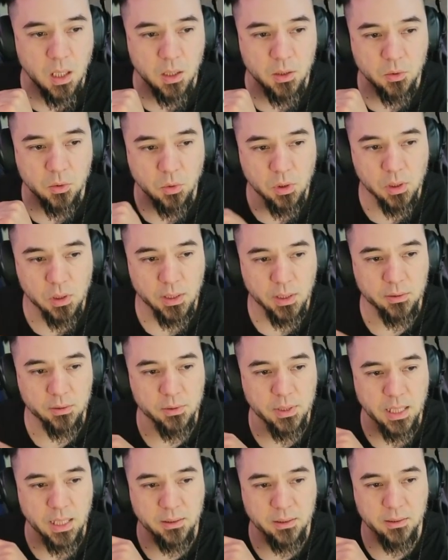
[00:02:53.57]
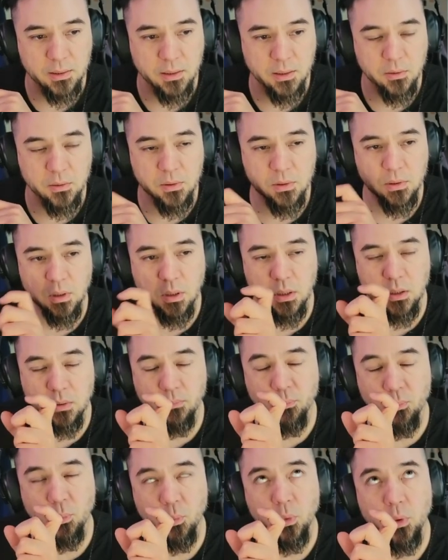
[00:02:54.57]
New collector talent skills.
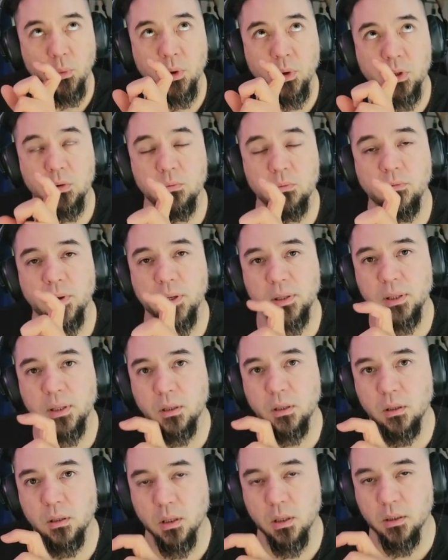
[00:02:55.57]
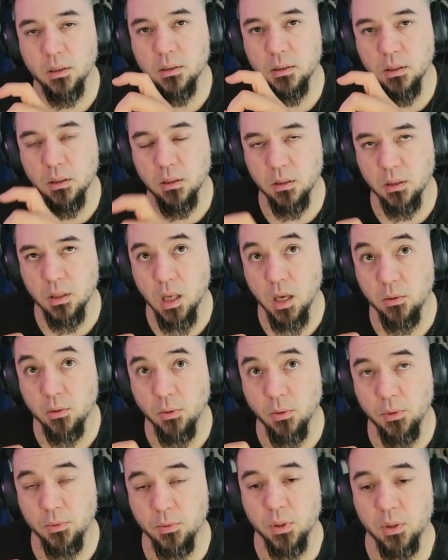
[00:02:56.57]
When you finally unlock Lotto
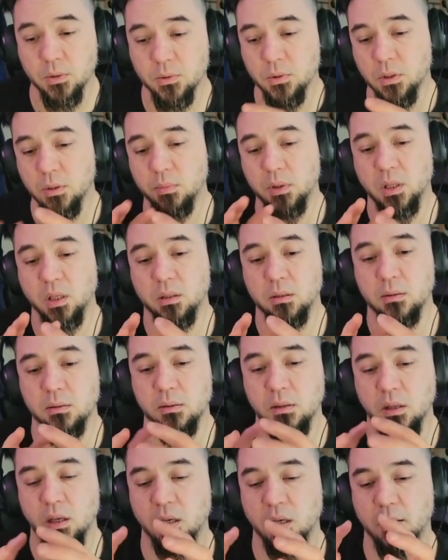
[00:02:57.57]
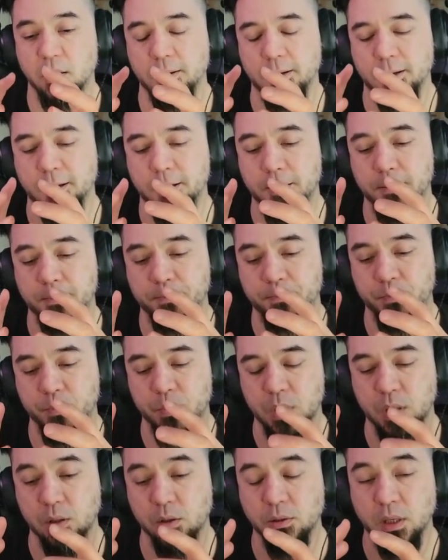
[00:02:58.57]
3, there's going to be like this
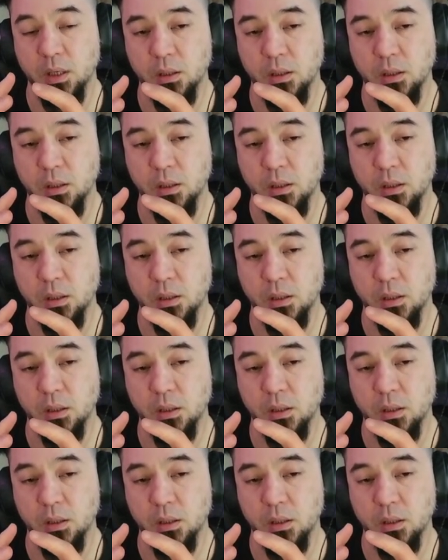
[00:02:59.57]
it looks like a